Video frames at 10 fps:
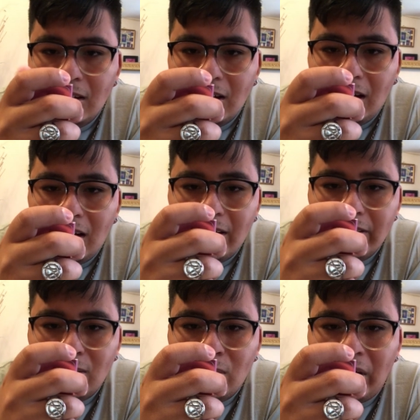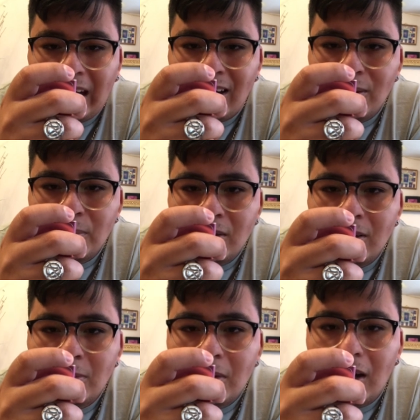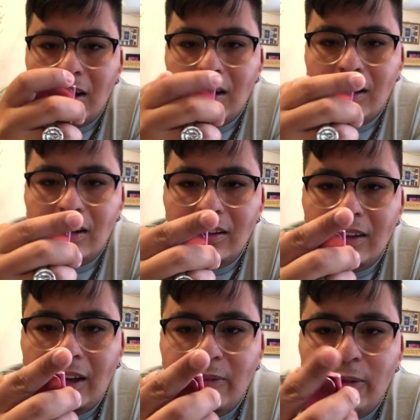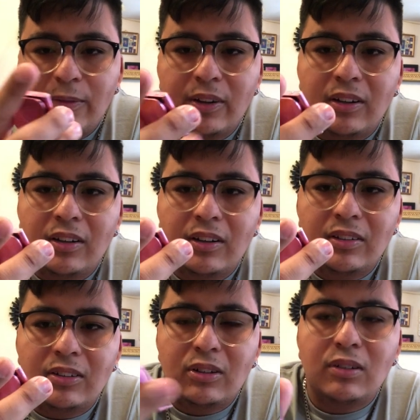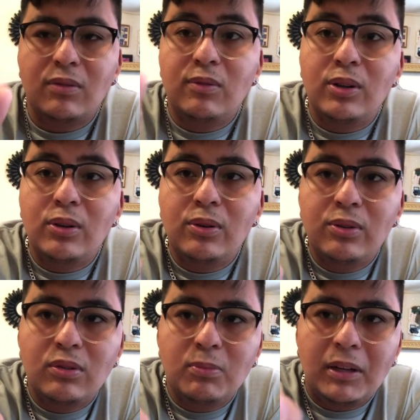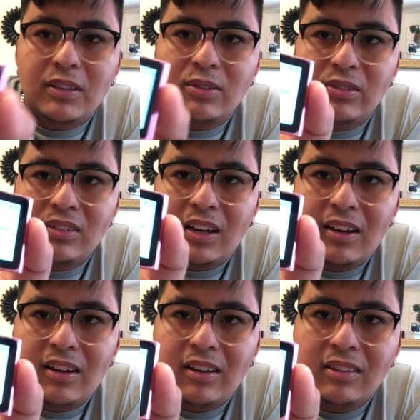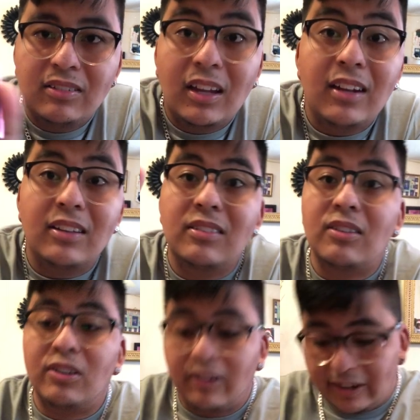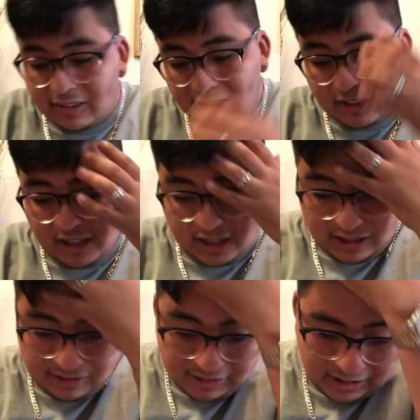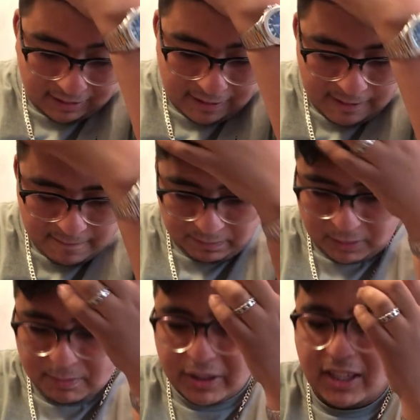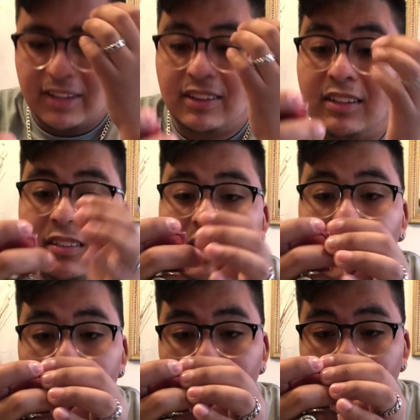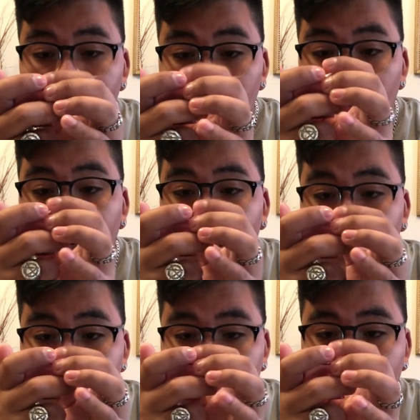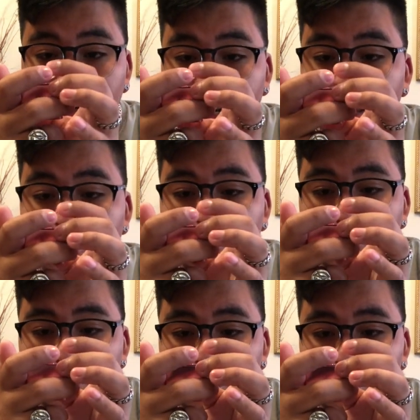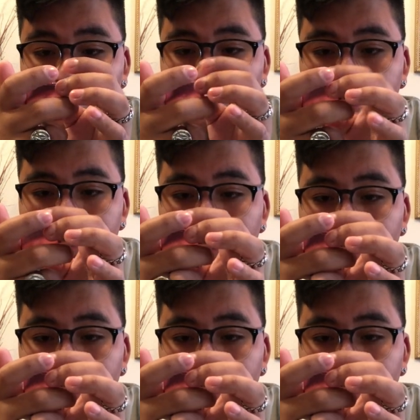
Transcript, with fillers: uh, the whole album uh, Life of a Dark Rose by Lil Skies. That is crazy that I have that. But yeah, this got me through high school, and as I was looking through it,